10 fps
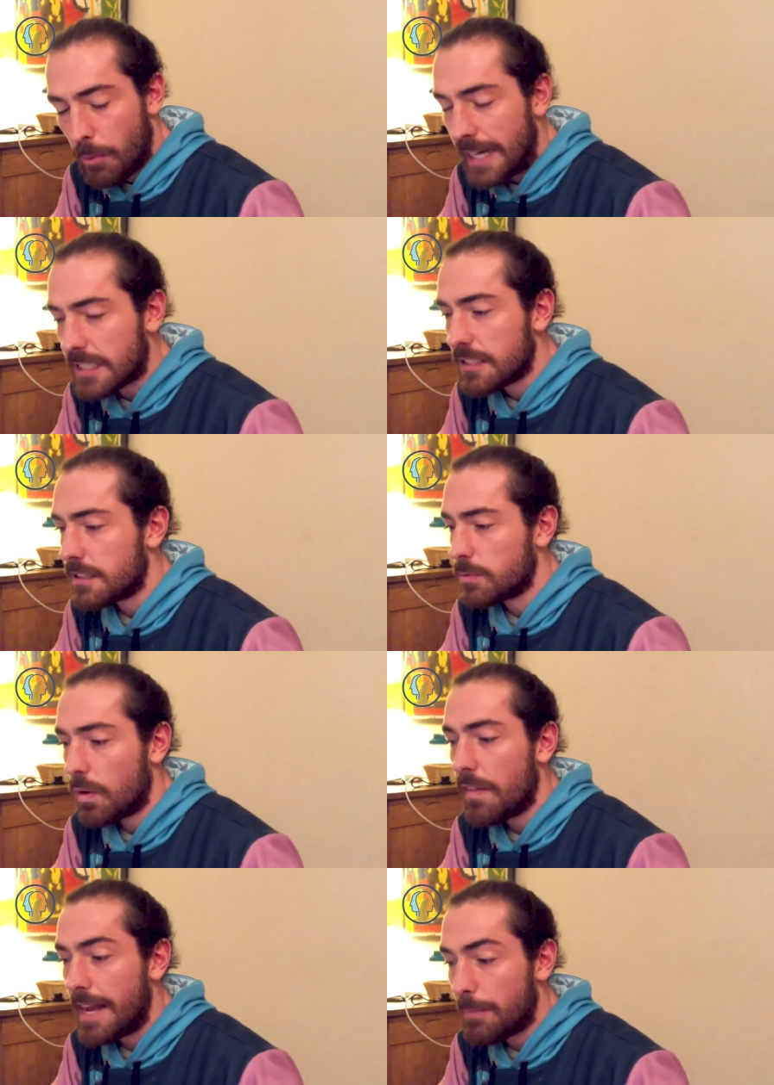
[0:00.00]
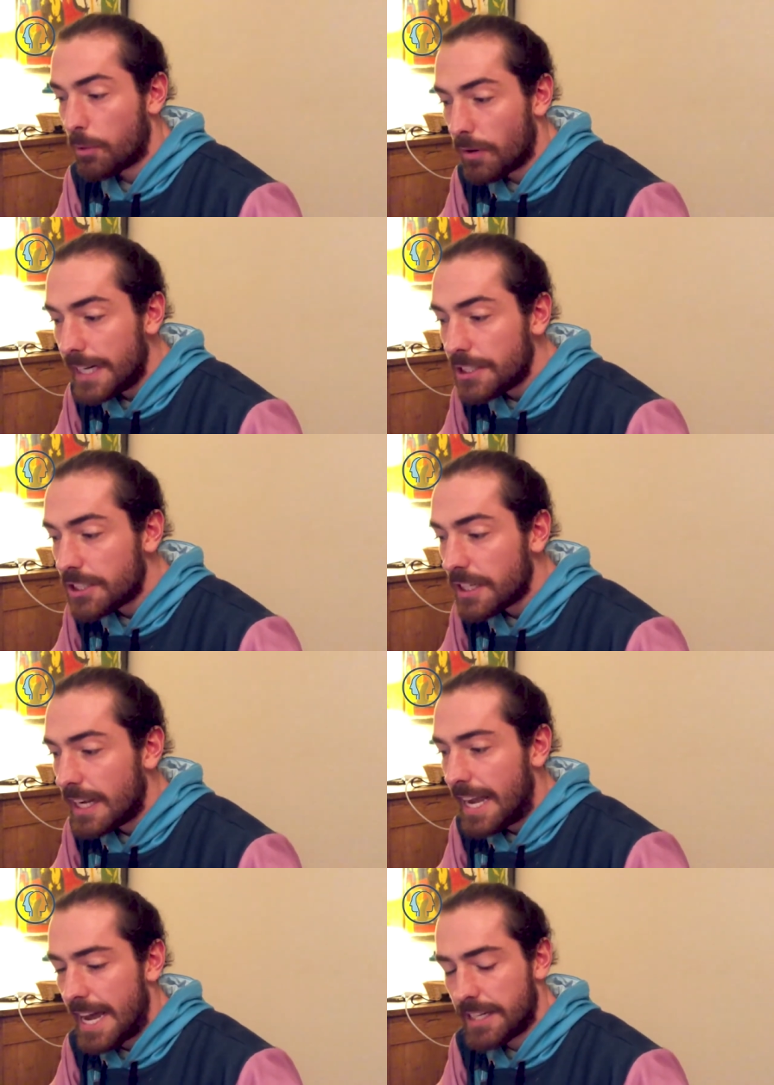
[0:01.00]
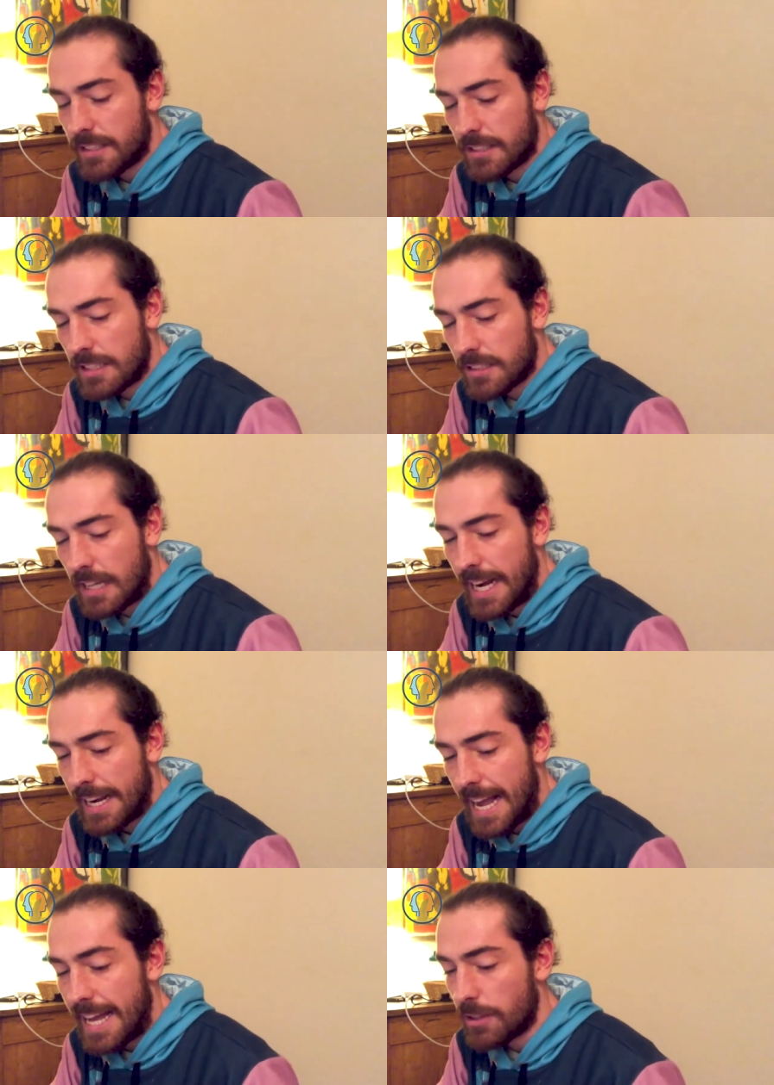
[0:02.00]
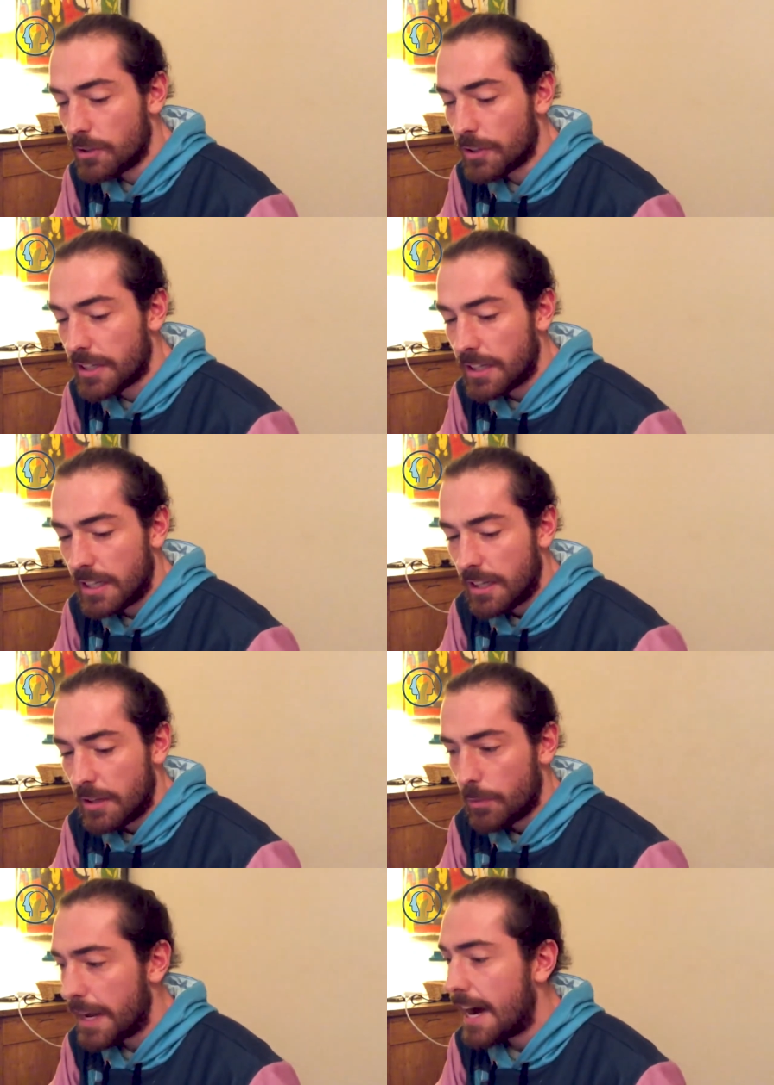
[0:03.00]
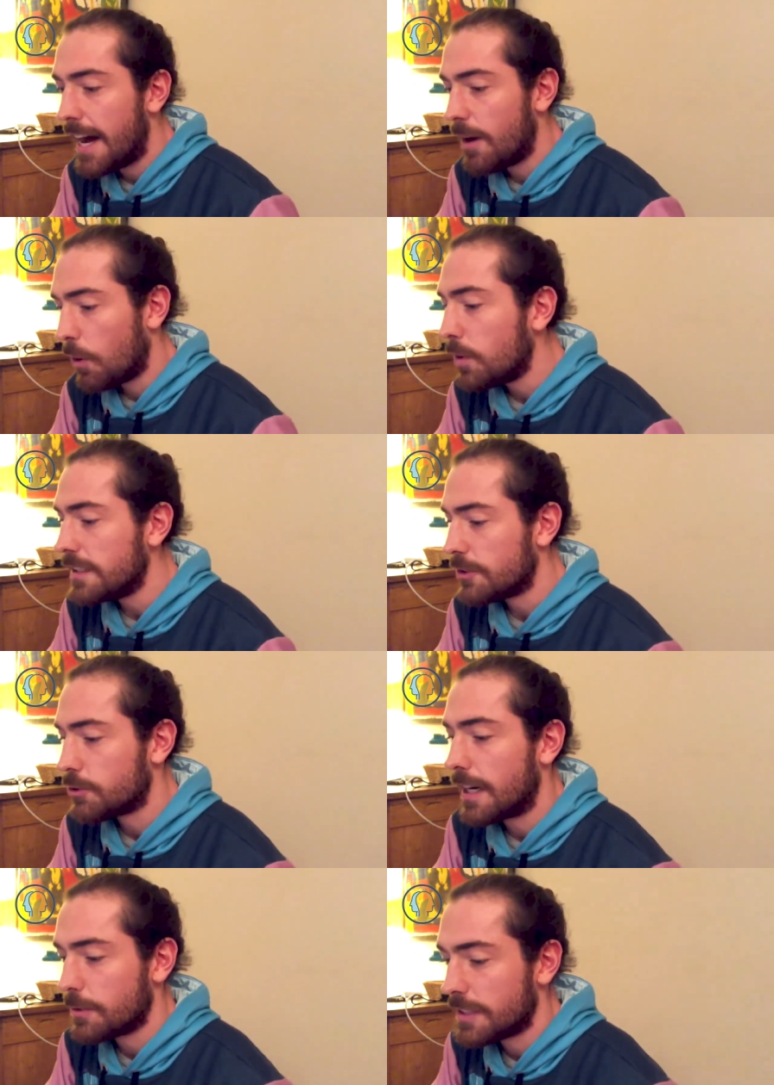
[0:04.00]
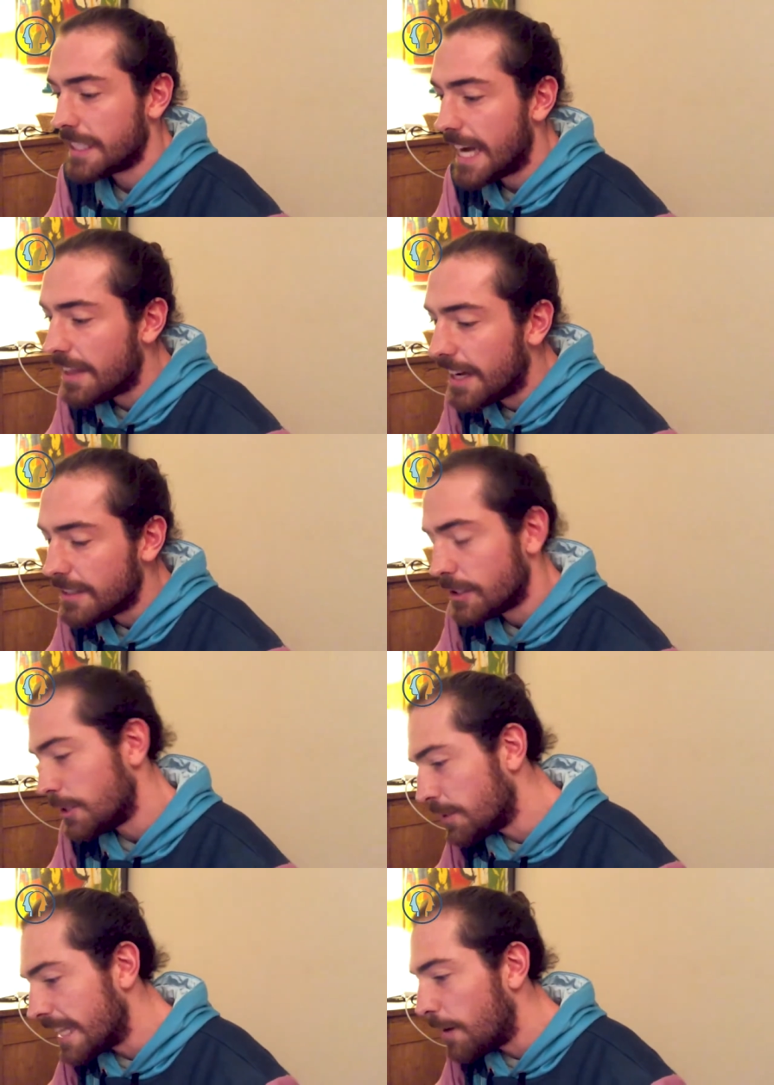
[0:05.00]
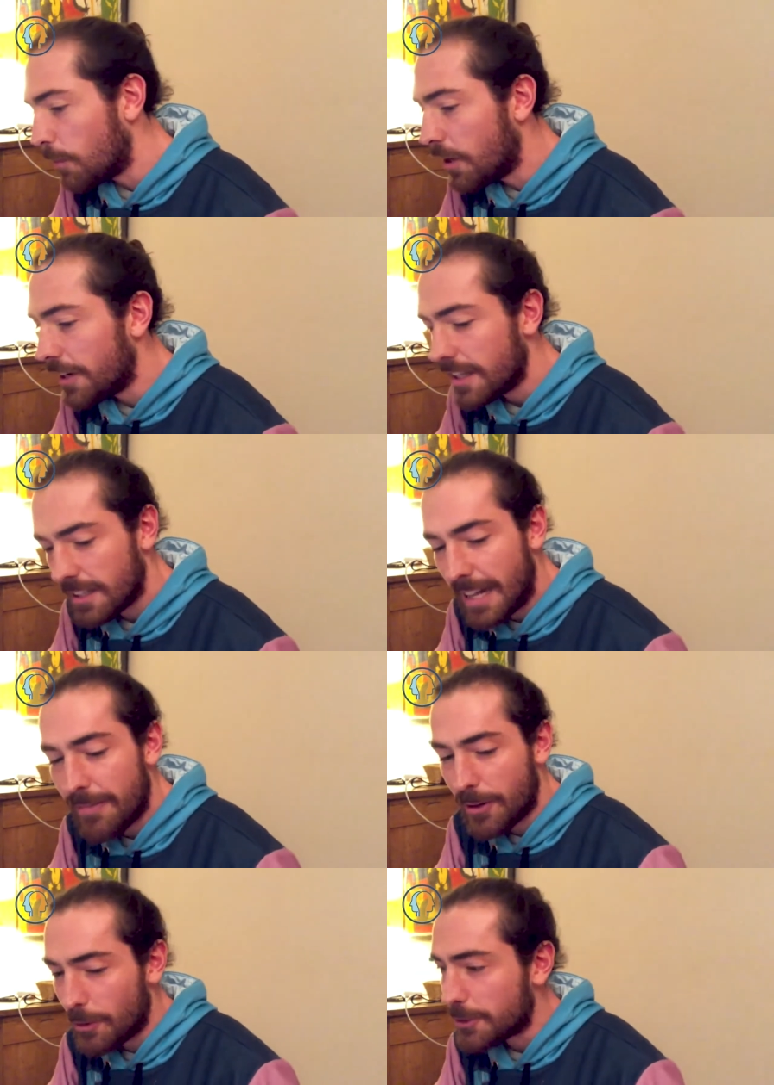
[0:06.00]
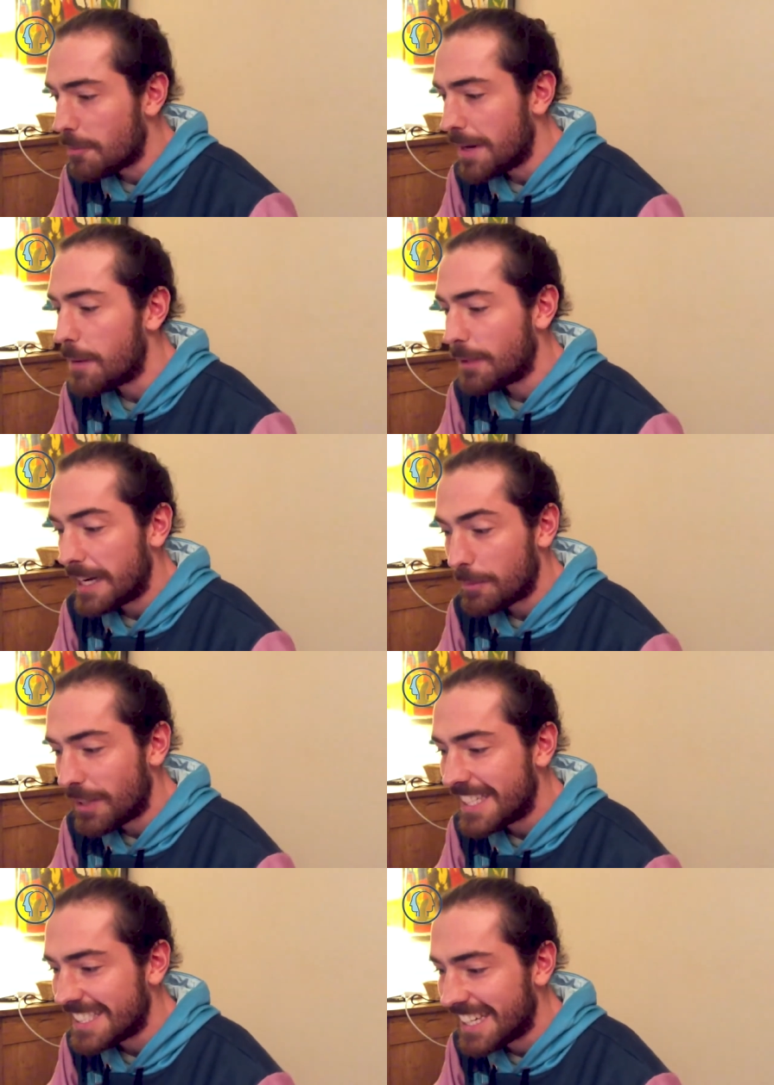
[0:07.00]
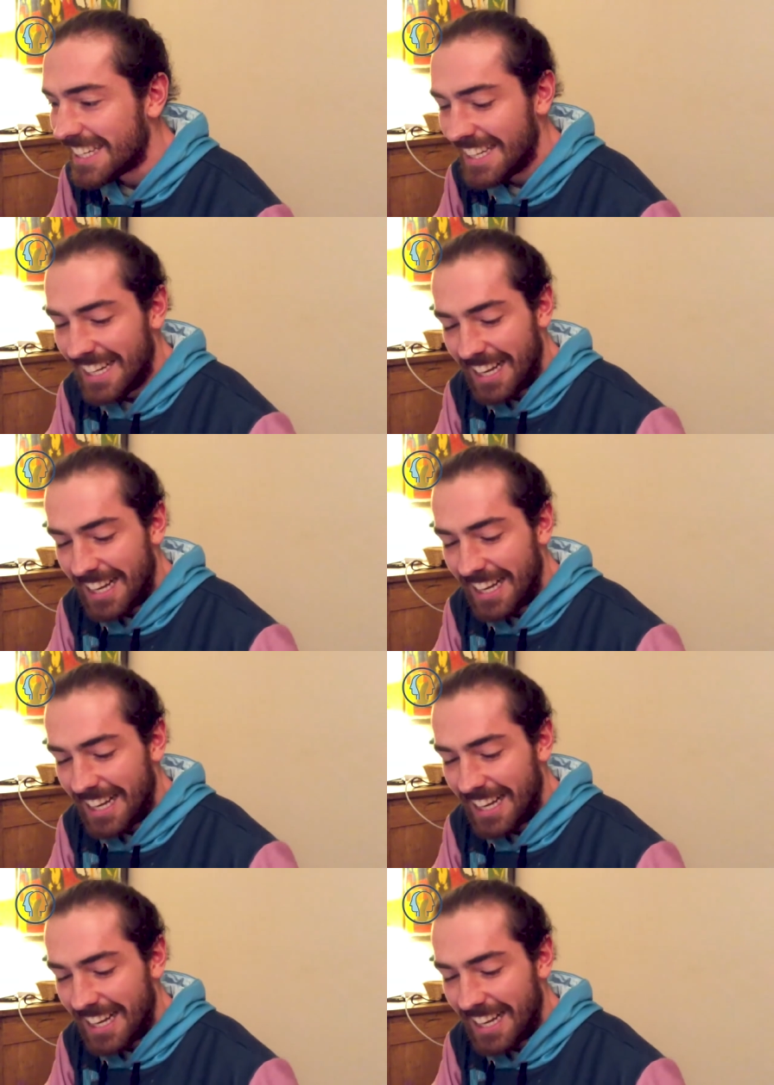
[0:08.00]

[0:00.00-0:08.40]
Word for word: practices what they preach. And it's it's like, hey, look, we are all in the struggle together, to use that word. Life can also be a bloody blessing.